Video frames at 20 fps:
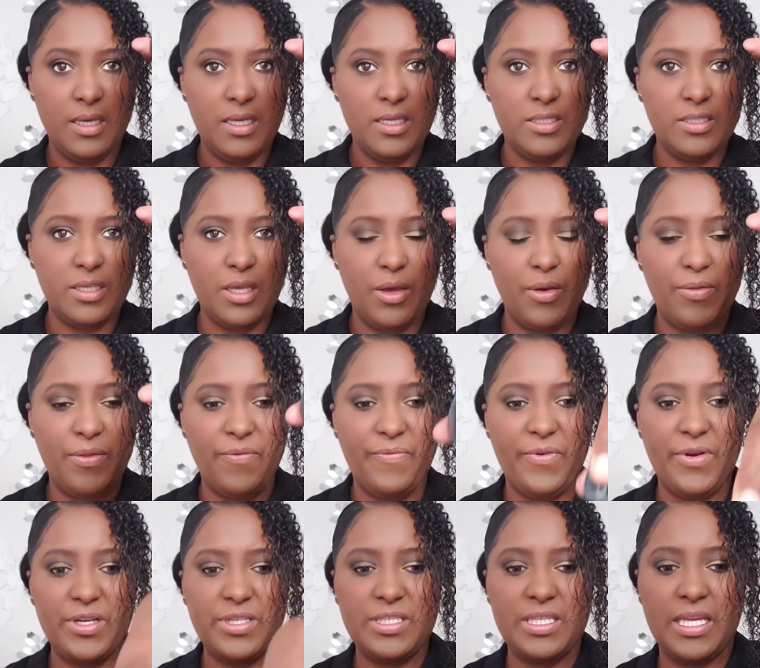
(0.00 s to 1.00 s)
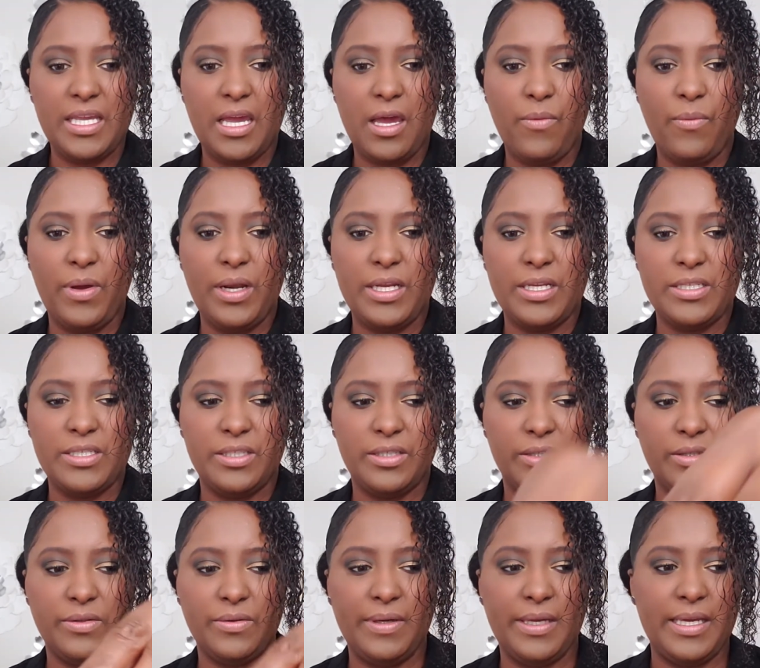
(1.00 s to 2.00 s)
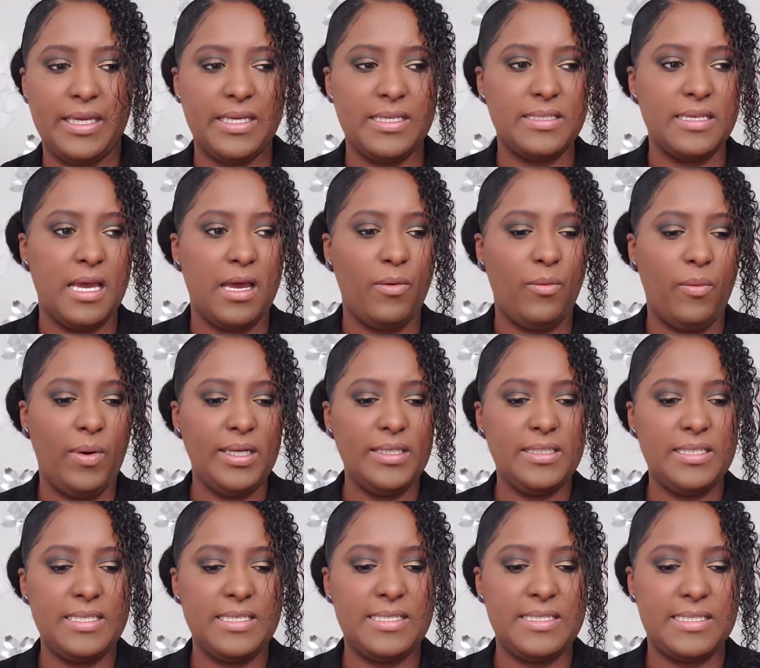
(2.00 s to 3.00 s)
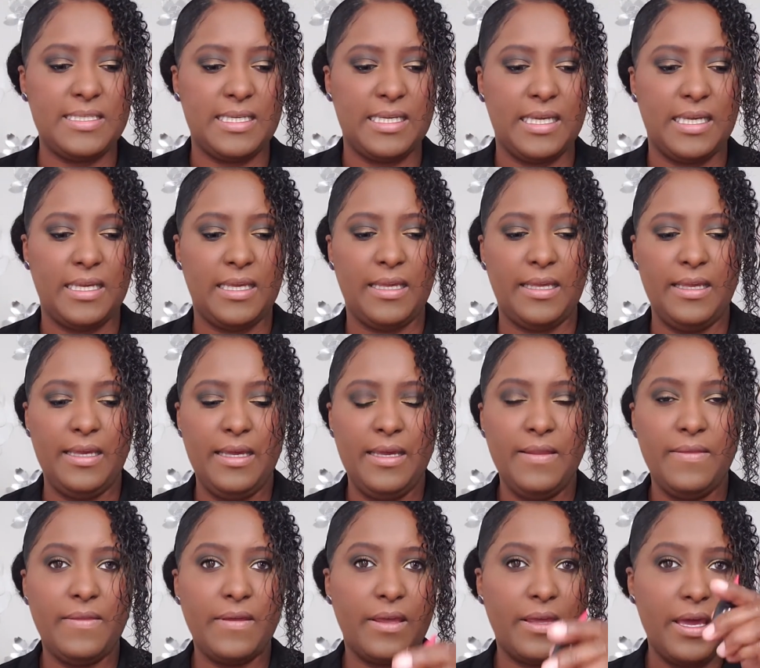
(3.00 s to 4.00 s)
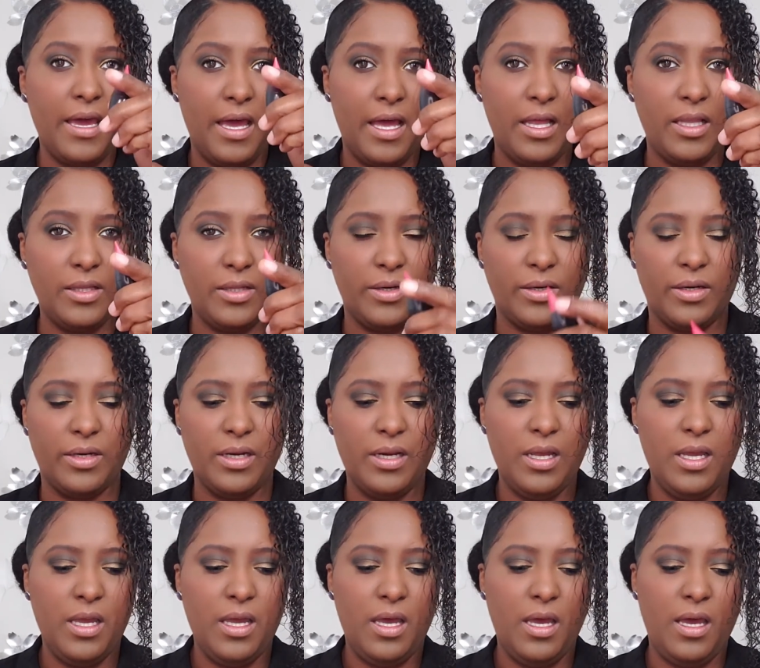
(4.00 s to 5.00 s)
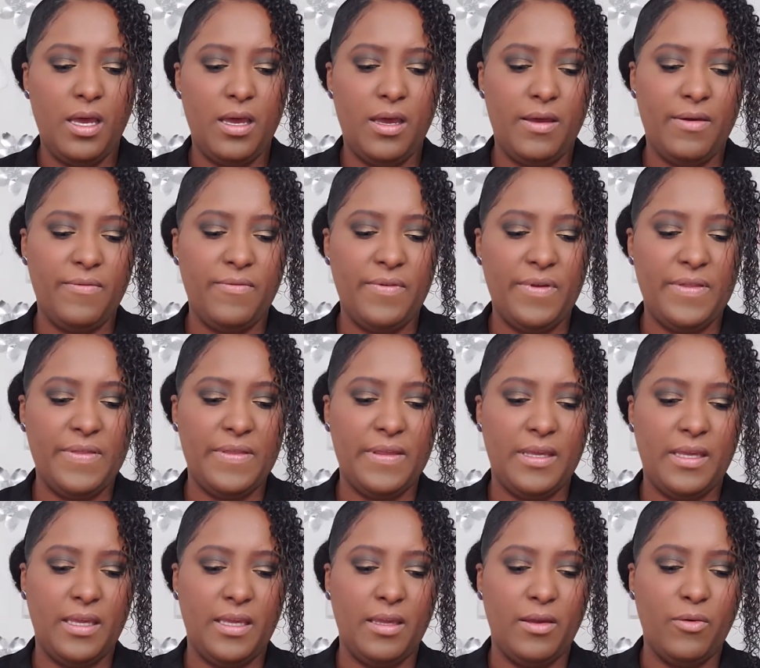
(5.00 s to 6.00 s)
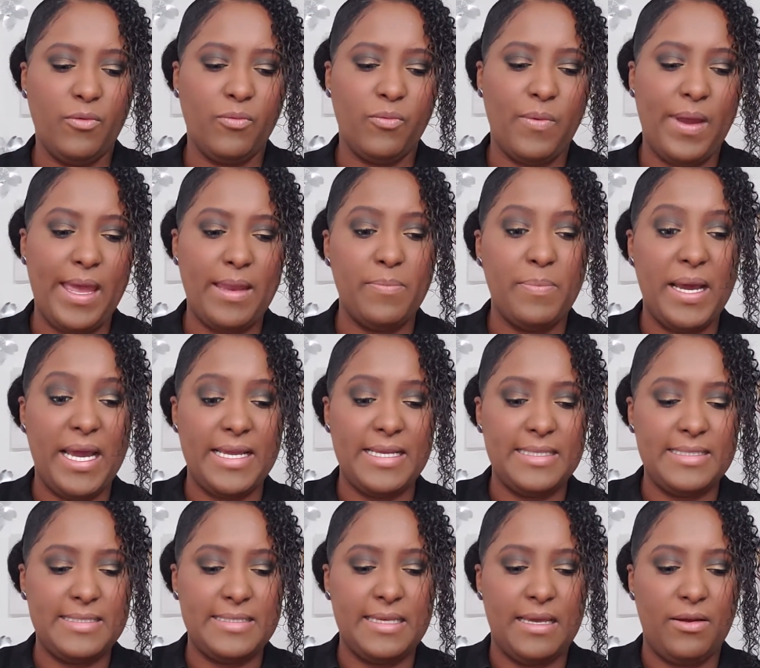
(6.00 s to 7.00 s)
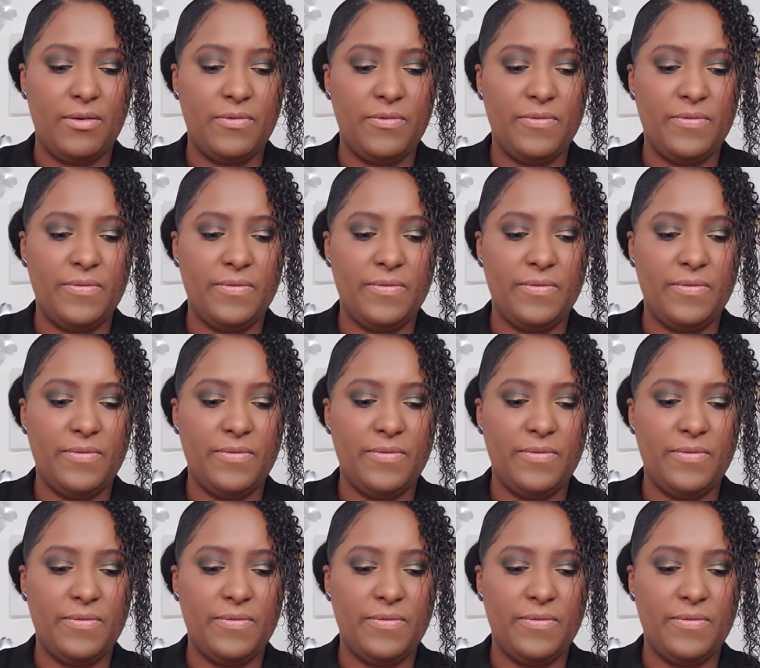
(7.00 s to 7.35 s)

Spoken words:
So the first thing I want to do is I want to see the color of the red by itself.